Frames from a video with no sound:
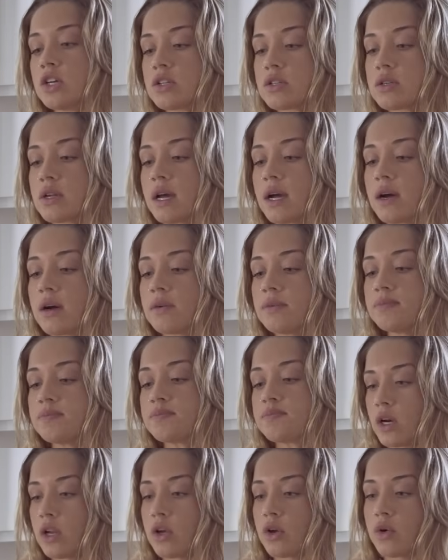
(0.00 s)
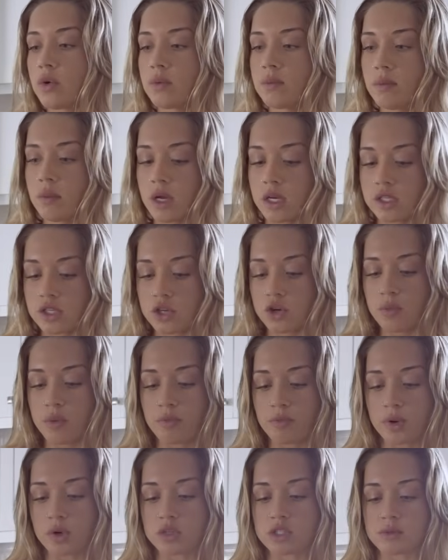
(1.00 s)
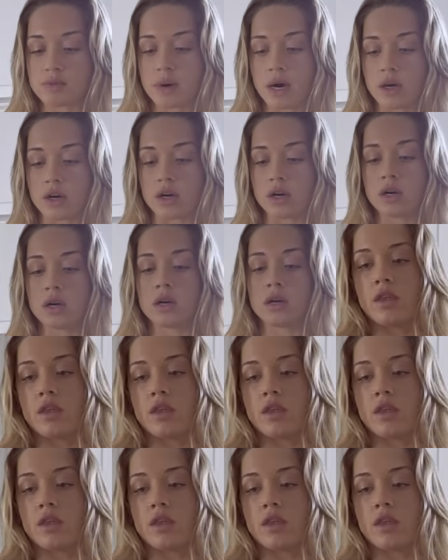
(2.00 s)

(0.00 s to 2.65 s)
So now we're gonna do a scoop of protein powder.